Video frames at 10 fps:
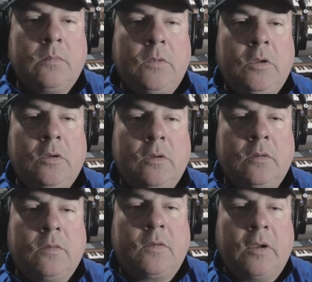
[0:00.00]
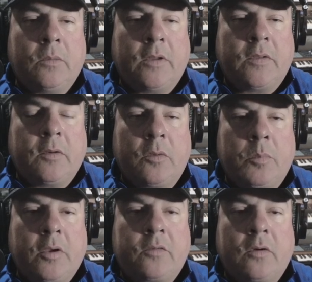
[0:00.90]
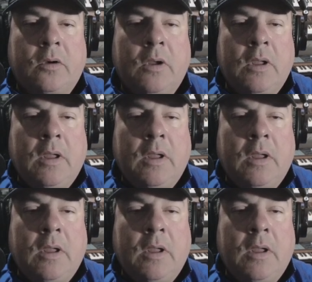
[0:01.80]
You can see it right there in the picture.